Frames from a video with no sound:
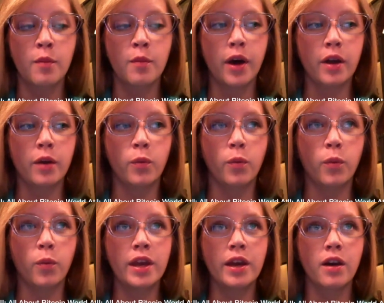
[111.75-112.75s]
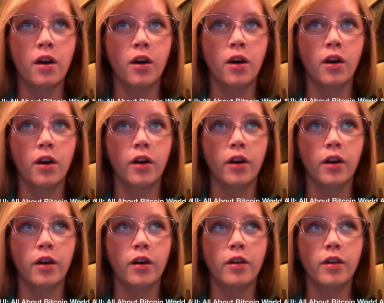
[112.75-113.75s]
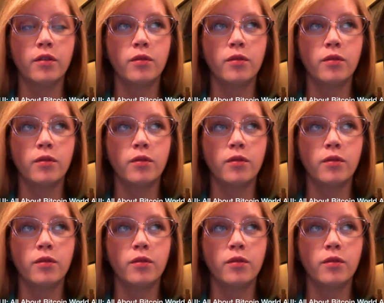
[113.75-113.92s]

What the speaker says: But we are,